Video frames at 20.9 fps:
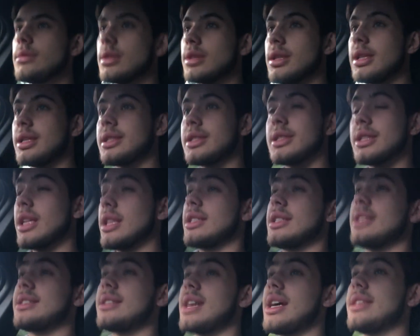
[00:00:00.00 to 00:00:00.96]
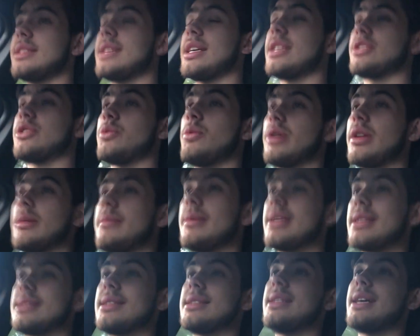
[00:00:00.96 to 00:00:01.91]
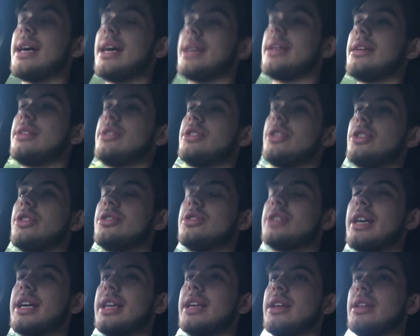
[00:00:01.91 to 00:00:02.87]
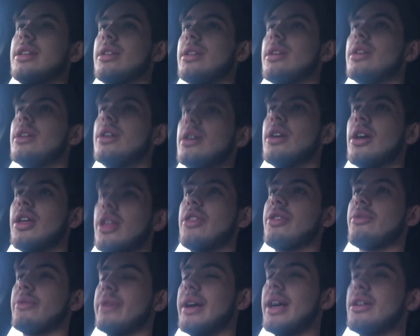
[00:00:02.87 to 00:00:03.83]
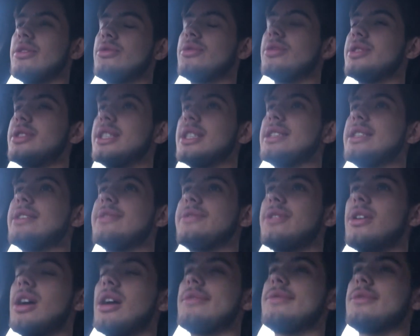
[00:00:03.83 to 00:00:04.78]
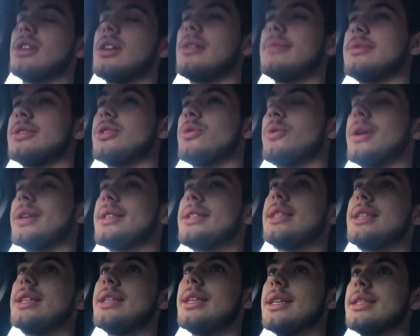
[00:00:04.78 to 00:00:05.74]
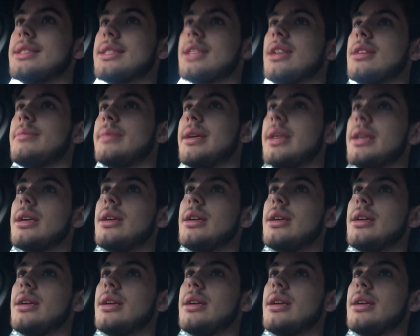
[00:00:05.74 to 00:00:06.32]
let's just say it takes 20 minutes a day. So you're taking 365 times 20 is going to be